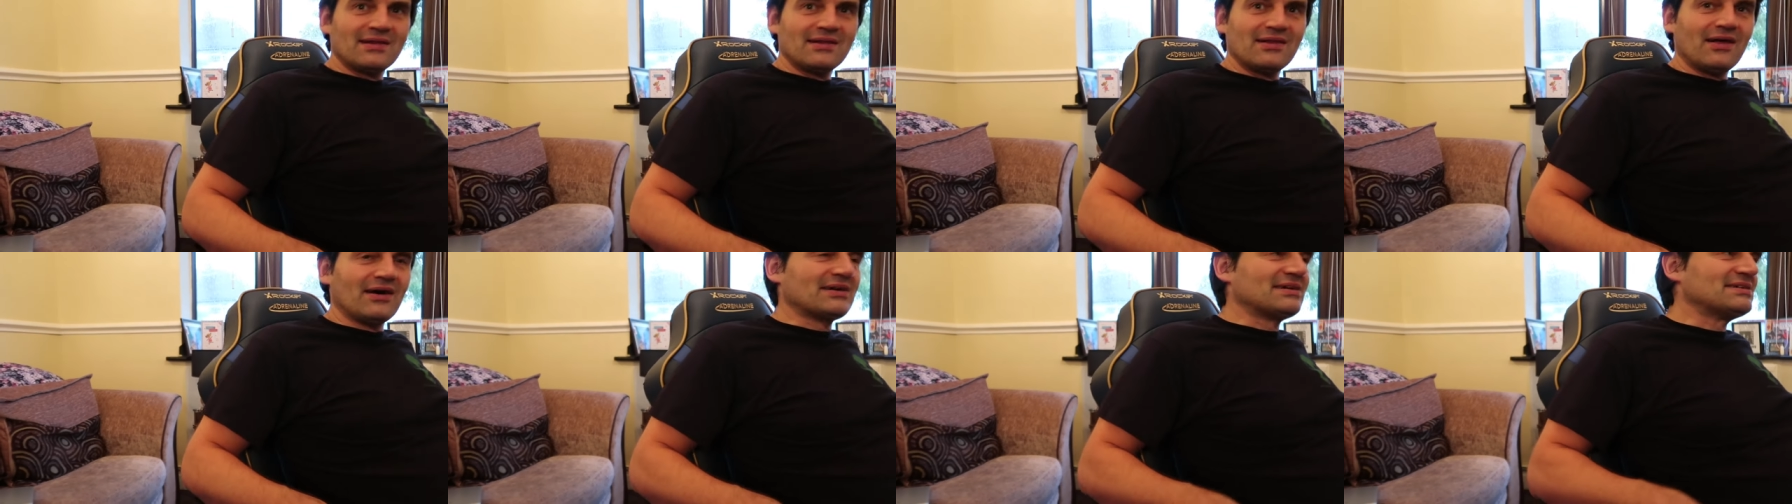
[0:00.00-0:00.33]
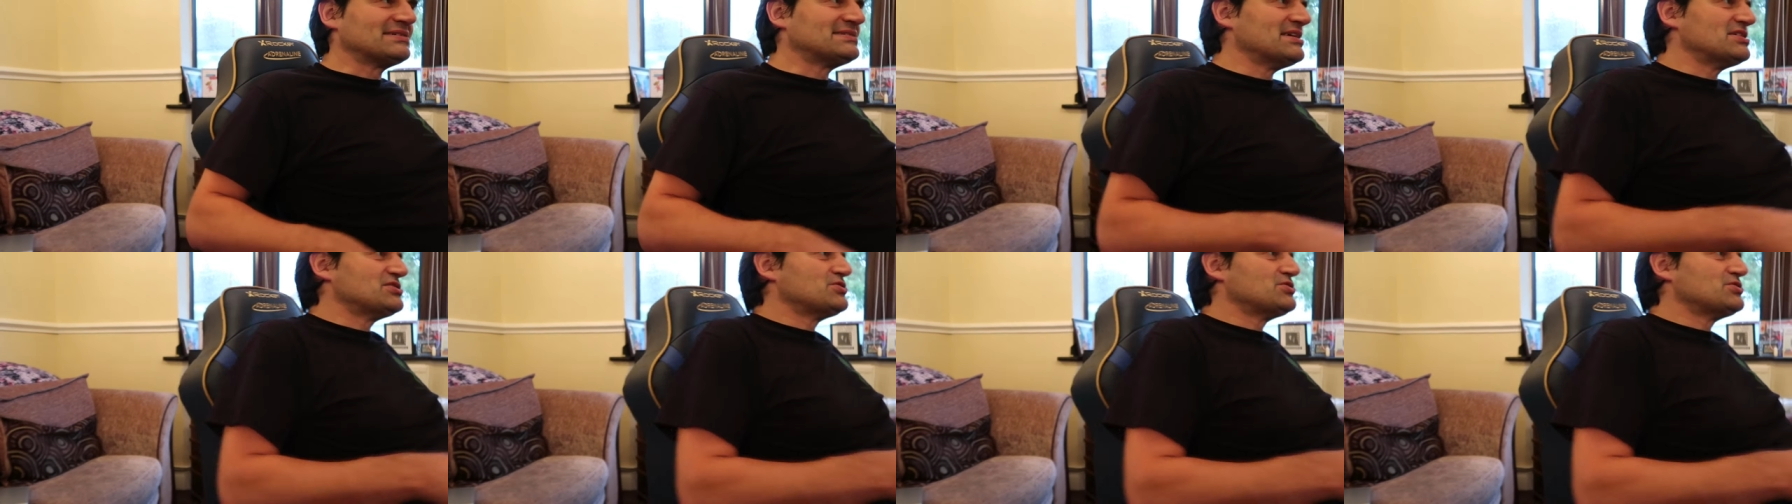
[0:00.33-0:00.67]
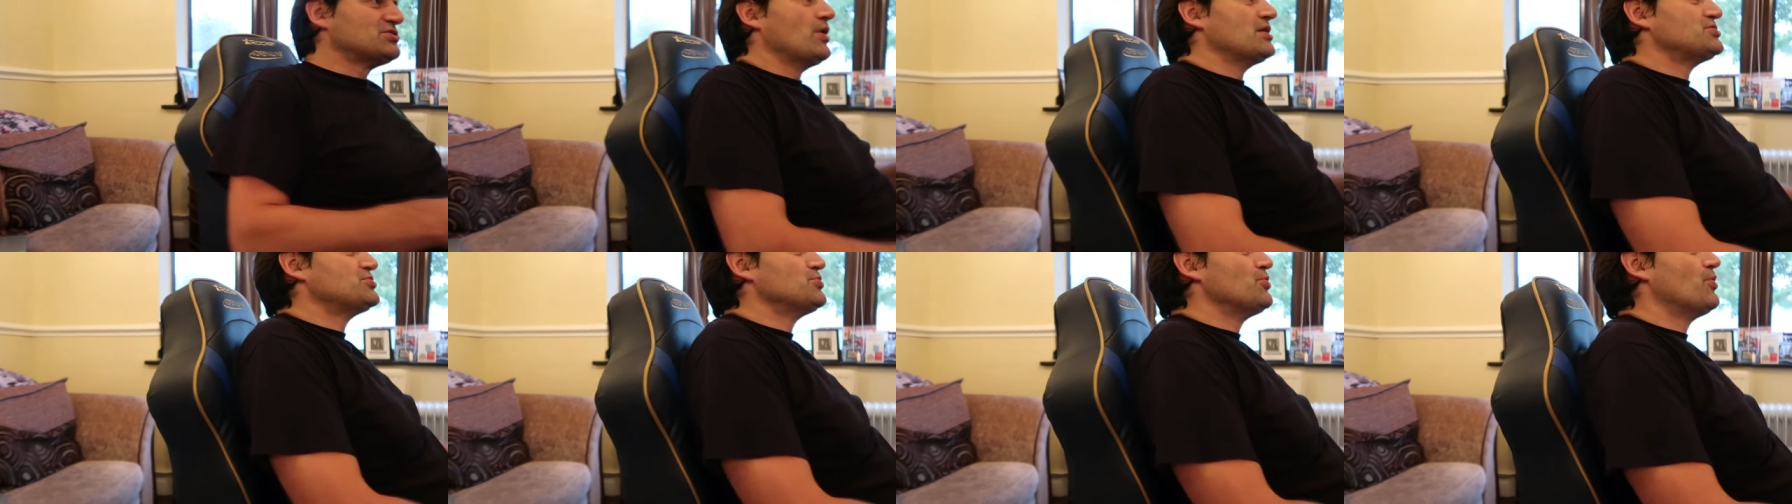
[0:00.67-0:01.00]
Like I said,
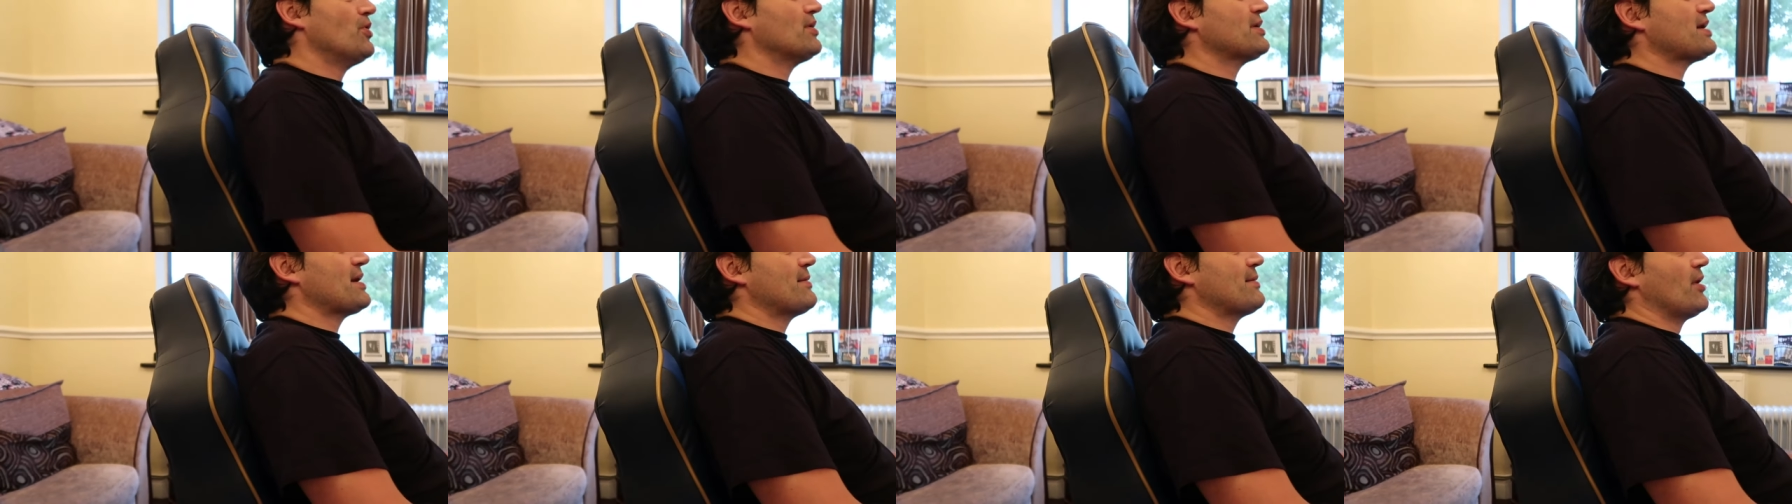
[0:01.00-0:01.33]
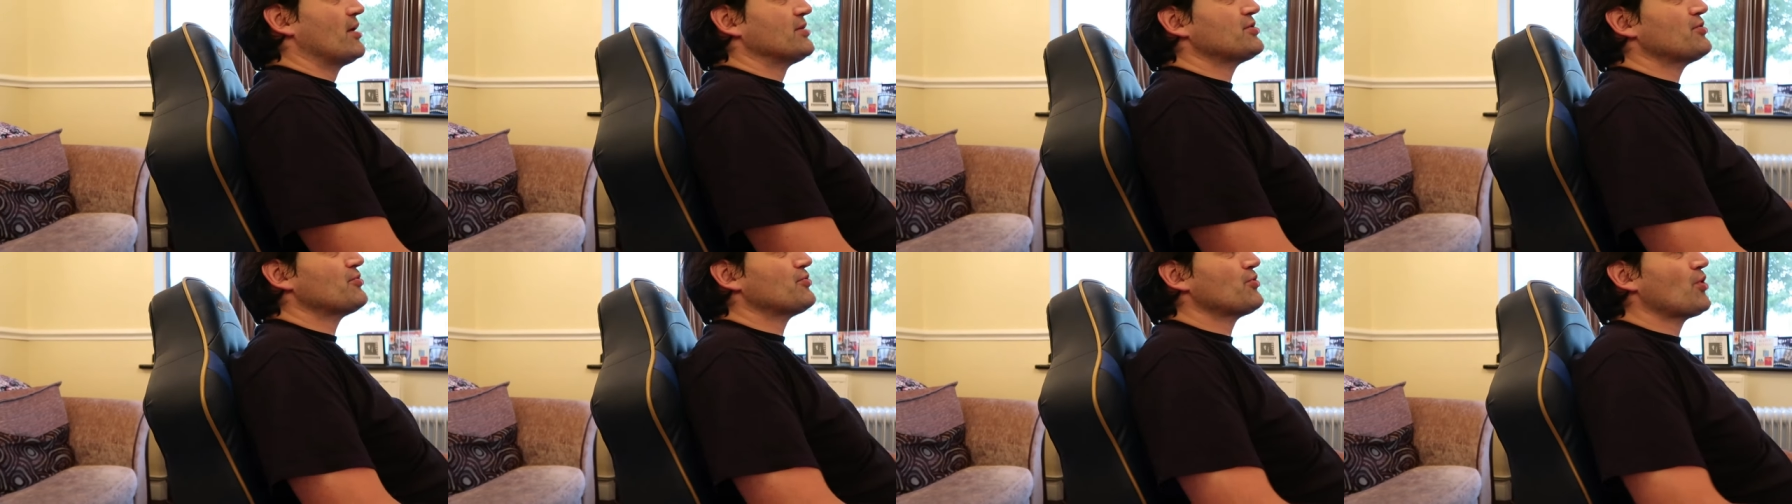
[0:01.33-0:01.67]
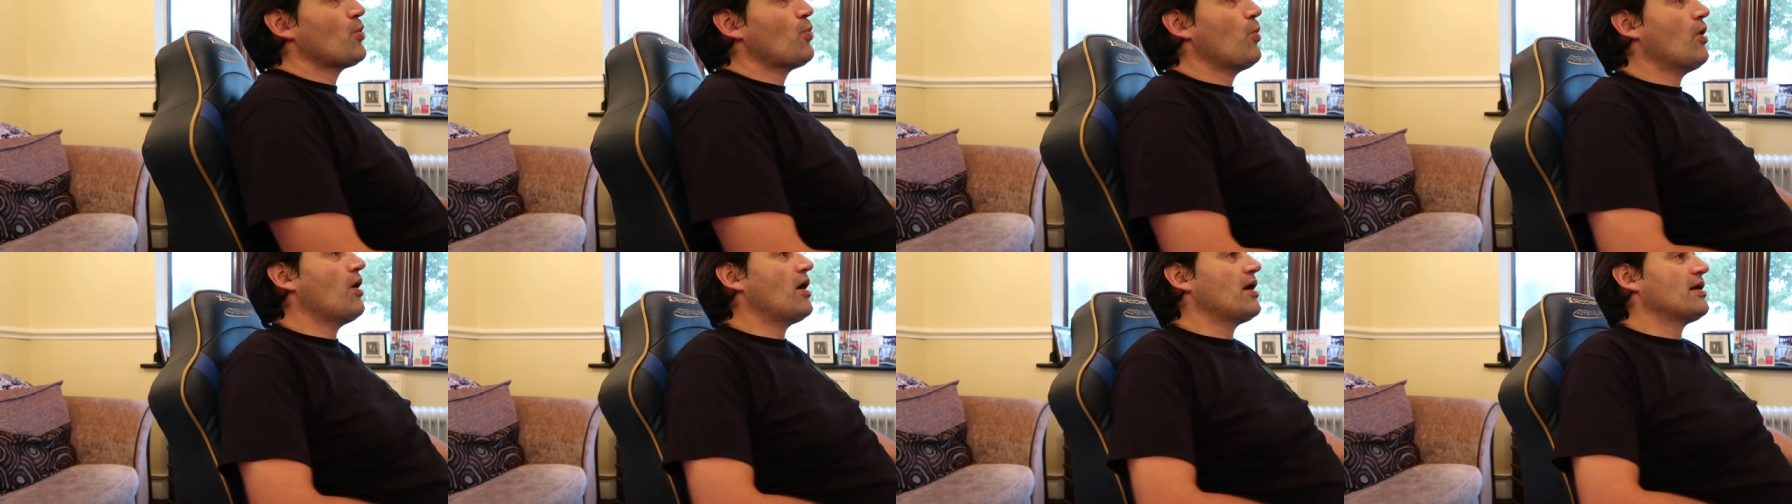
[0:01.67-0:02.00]
so as you are getting, I don't know
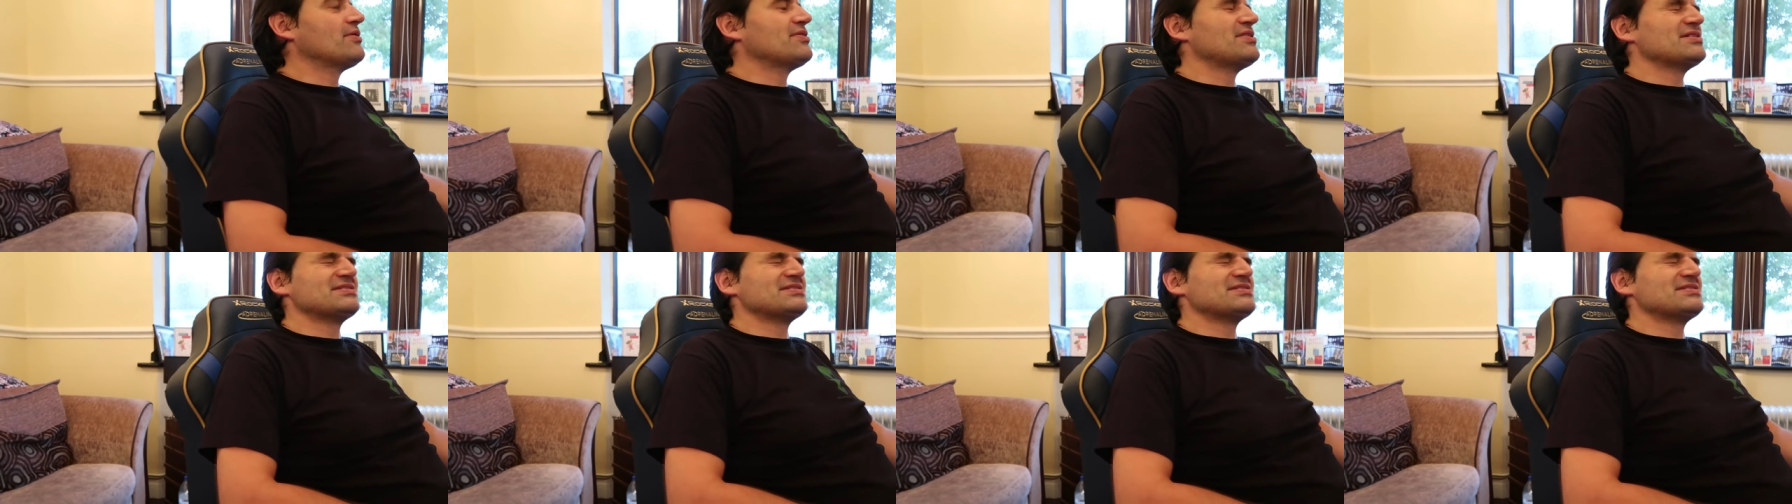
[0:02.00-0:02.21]
why,